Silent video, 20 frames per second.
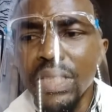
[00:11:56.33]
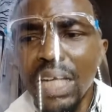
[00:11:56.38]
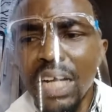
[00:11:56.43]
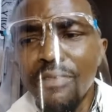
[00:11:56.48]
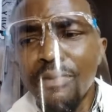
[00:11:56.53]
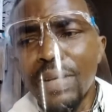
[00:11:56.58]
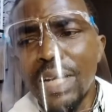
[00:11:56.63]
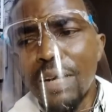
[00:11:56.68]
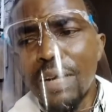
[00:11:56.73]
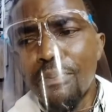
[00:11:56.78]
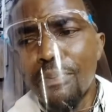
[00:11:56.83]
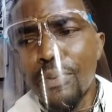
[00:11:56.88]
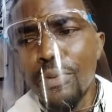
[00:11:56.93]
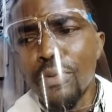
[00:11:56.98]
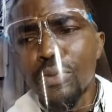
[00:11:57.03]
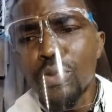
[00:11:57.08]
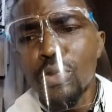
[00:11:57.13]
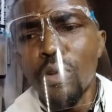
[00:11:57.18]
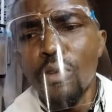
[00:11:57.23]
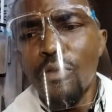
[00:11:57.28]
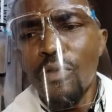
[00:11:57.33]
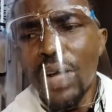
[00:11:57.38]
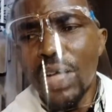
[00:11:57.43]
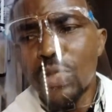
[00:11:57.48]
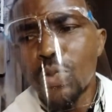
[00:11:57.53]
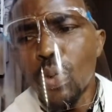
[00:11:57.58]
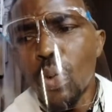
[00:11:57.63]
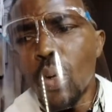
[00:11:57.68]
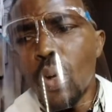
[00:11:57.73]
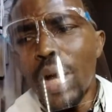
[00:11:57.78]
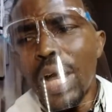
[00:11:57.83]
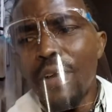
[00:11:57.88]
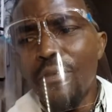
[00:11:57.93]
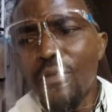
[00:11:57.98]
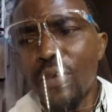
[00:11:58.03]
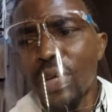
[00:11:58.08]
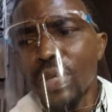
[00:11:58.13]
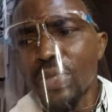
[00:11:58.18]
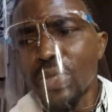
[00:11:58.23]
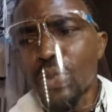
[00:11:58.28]
that have been approved so far. So
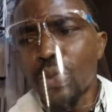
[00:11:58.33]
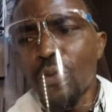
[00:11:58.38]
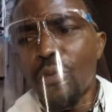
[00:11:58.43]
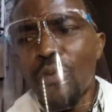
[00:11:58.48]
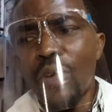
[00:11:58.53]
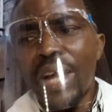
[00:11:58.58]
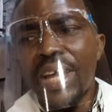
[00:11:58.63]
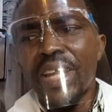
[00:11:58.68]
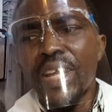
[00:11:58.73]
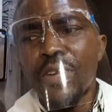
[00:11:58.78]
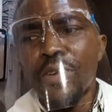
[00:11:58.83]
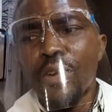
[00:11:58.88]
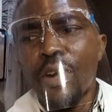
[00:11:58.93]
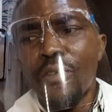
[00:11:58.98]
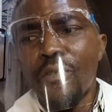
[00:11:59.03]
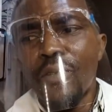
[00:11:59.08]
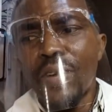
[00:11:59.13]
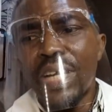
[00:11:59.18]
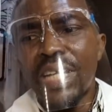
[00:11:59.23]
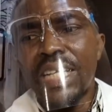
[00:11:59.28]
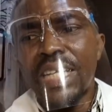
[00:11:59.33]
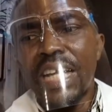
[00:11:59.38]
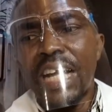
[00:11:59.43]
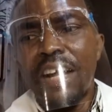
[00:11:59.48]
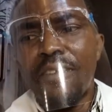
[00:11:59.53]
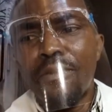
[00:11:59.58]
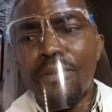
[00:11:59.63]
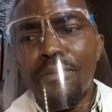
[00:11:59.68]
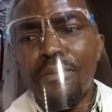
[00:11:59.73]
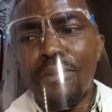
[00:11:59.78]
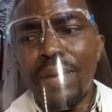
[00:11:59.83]
efforts to find a cure for AD have